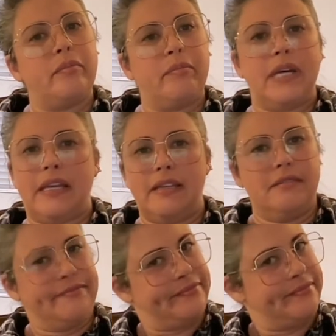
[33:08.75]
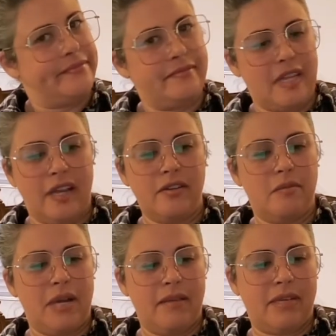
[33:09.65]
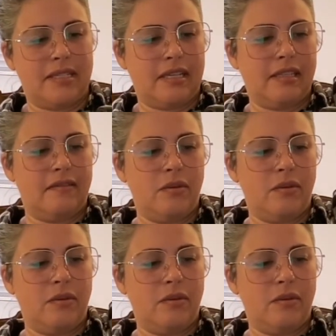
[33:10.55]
but I don't mind because I love